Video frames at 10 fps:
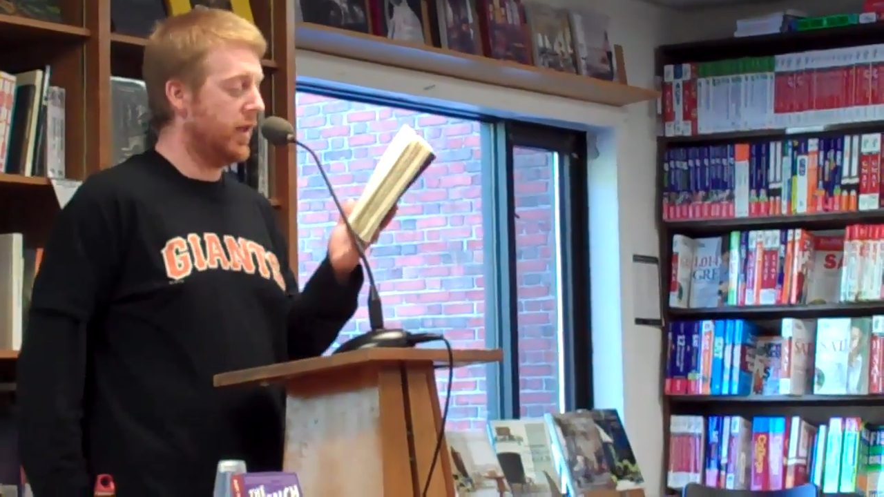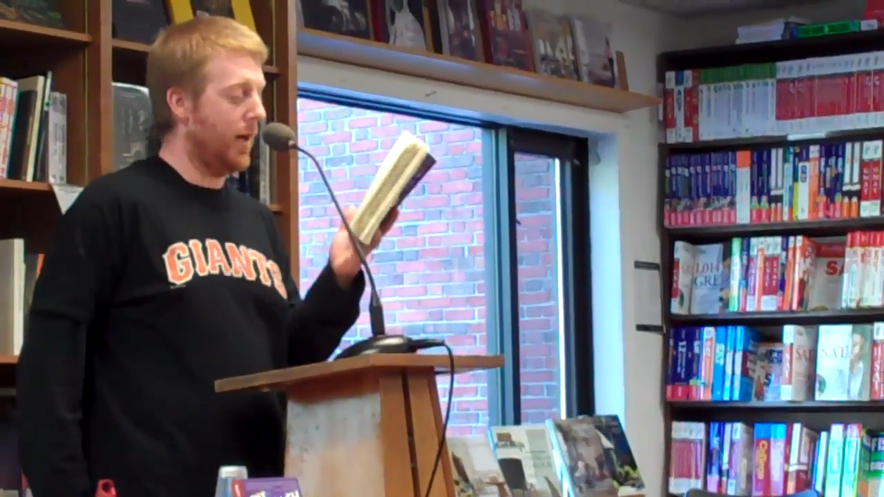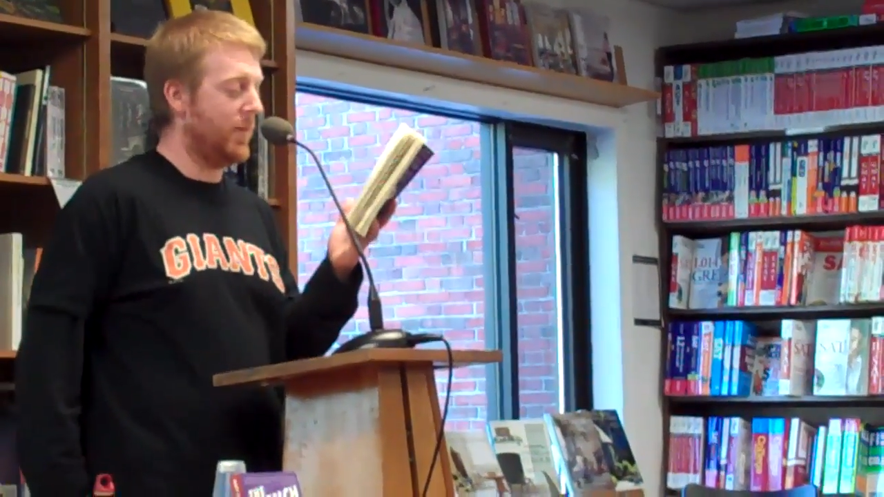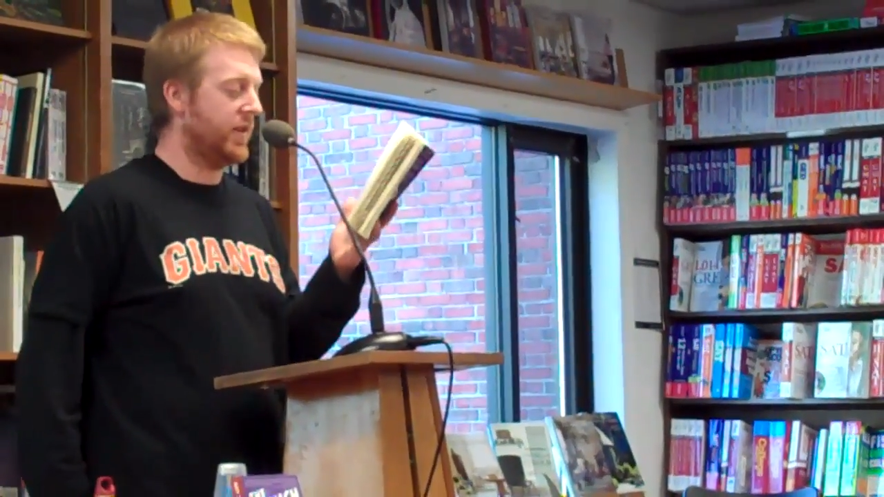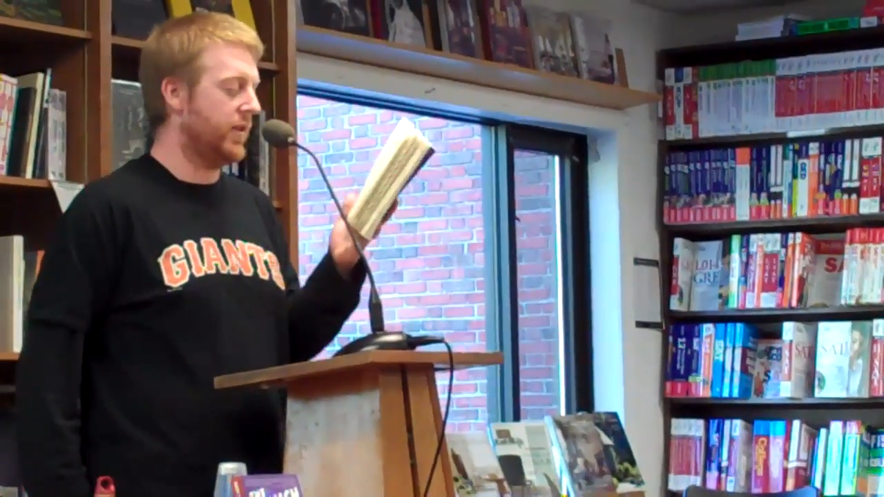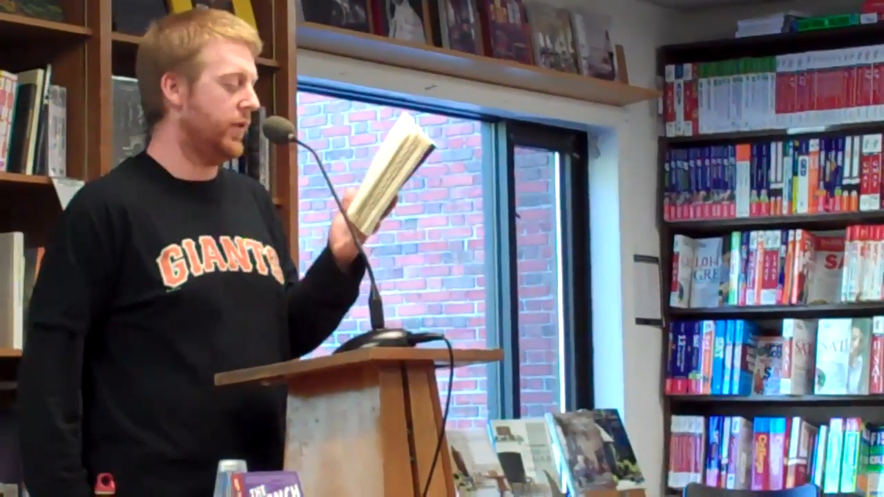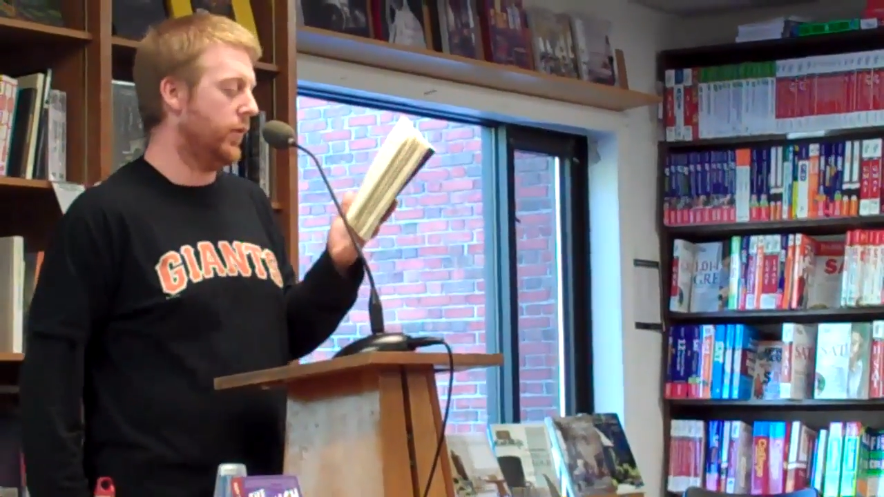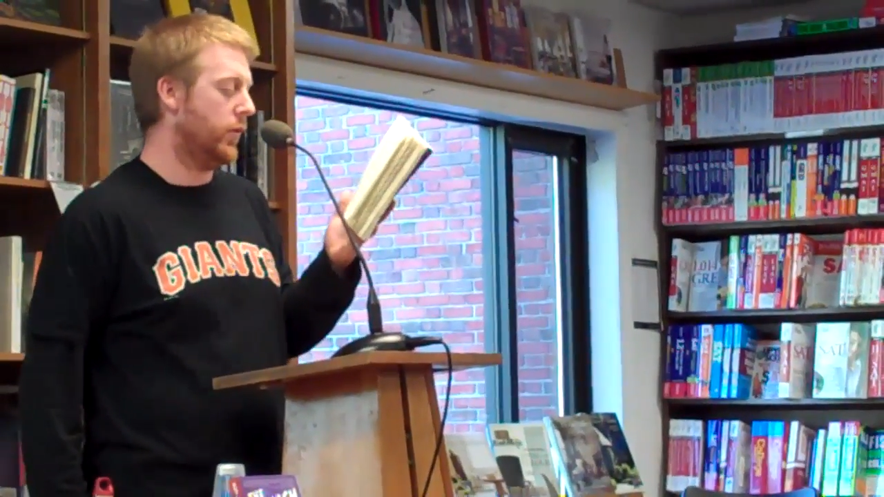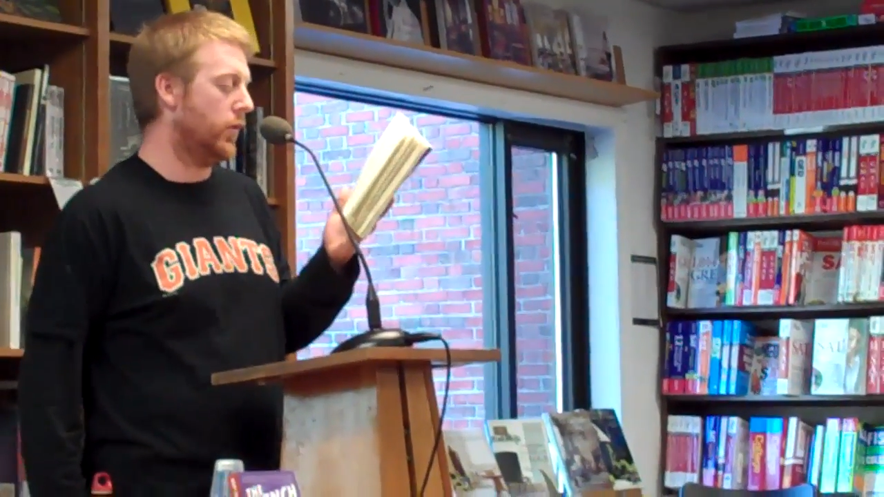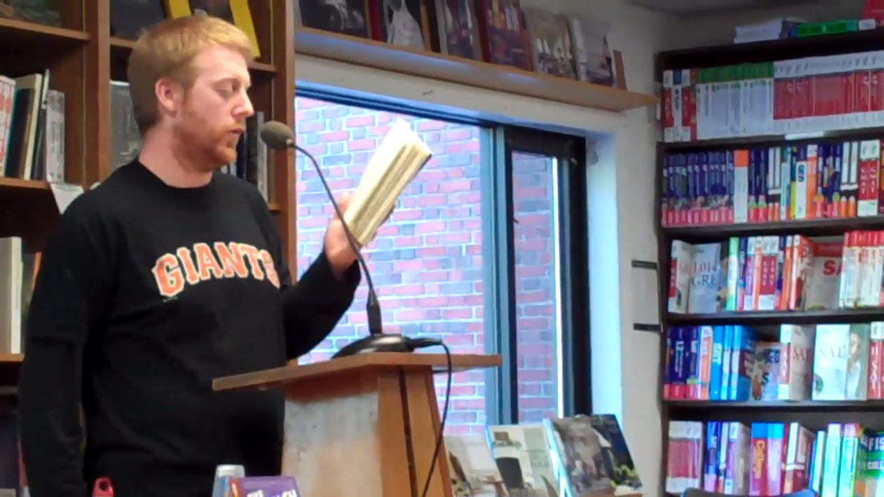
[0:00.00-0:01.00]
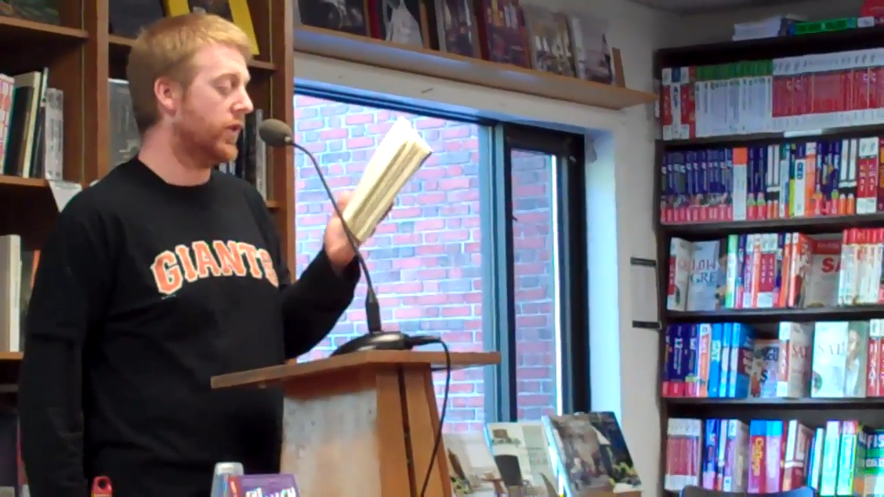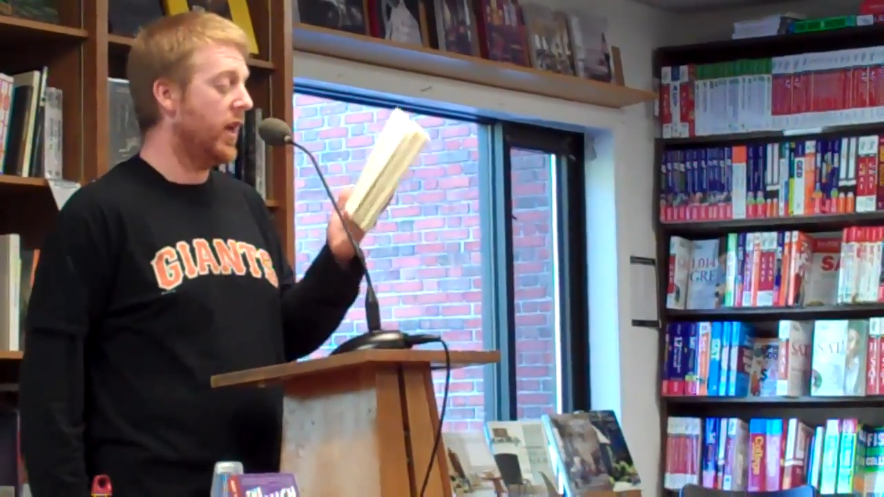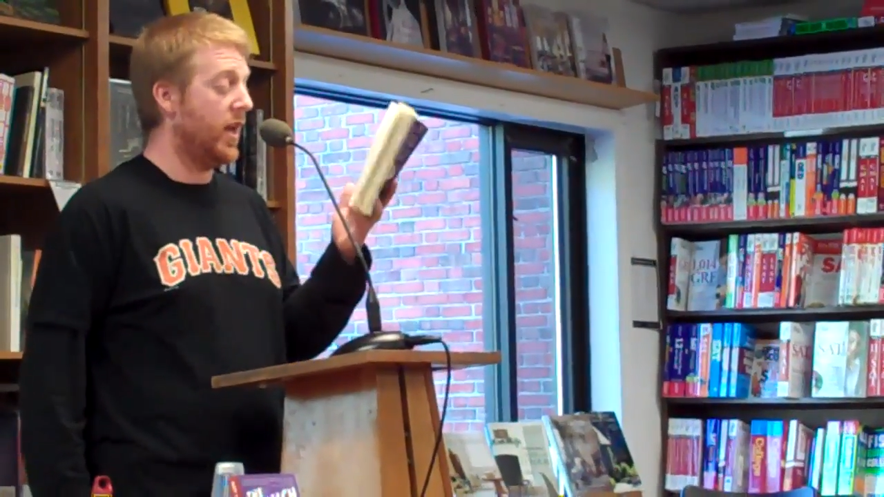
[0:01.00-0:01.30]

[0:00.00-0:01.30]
yuppies and too-cools,